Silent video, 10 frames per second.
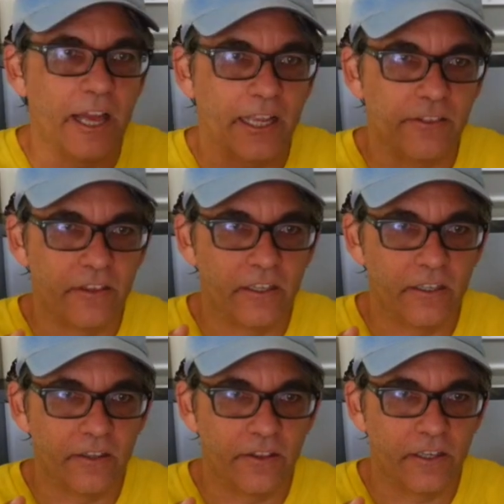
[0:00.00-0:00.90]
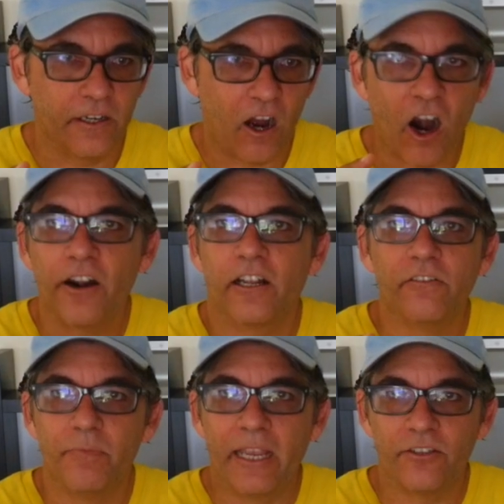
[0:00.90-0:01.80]
like the heart
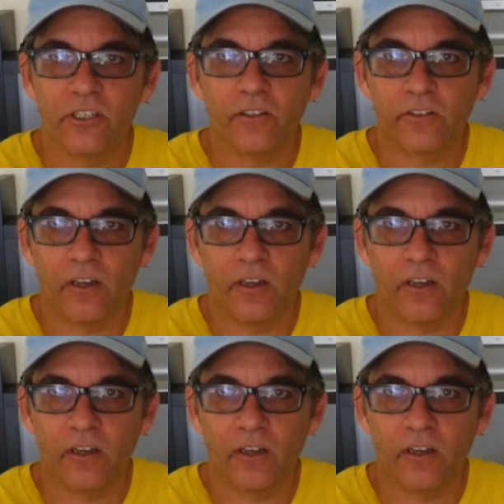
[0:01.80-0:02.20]
of Beijing